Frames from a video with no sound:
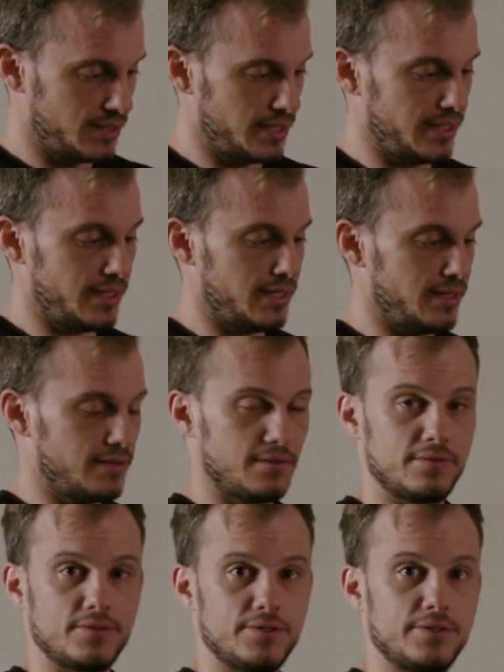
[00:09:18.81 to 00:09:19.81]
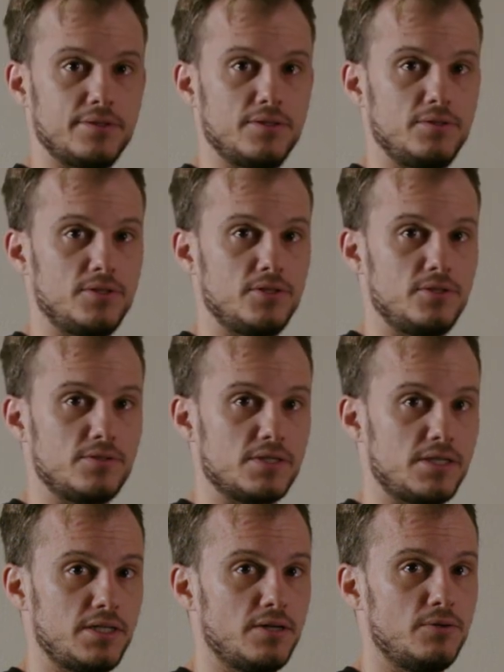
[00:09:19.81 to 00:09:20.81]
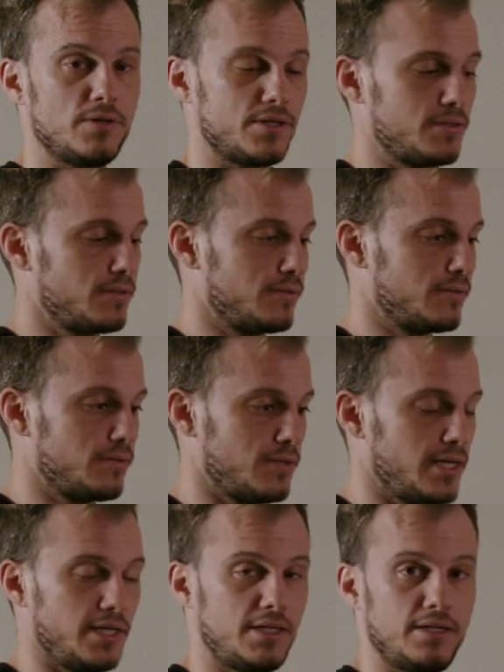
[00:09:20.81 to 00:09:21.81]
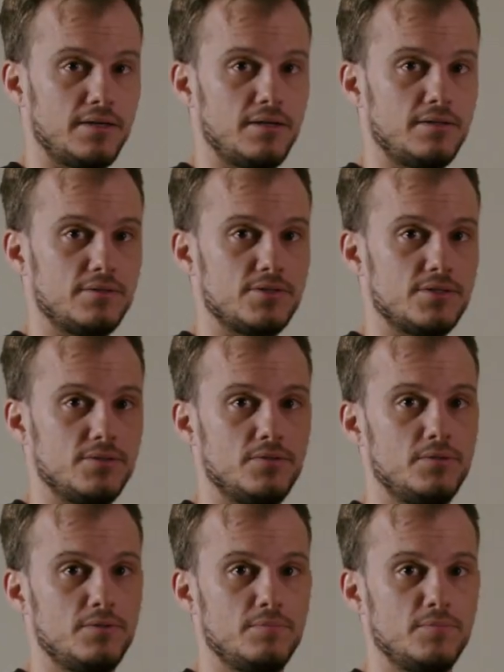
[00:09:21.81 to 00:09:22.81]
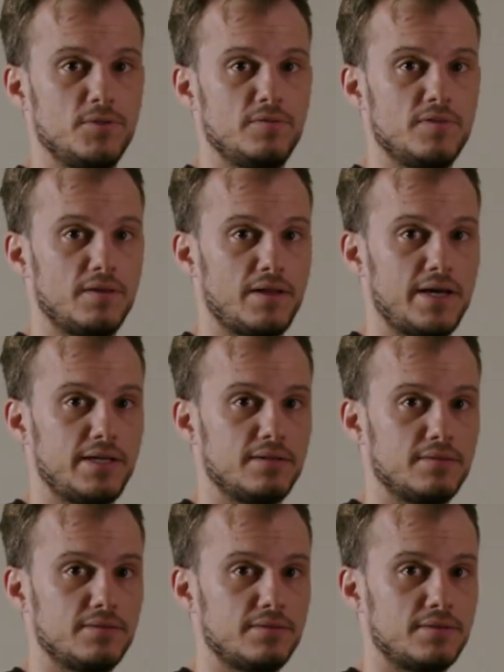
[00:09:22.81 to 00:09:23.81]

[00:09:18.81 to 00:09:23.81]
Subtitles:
and you can use the yoke right here to move the light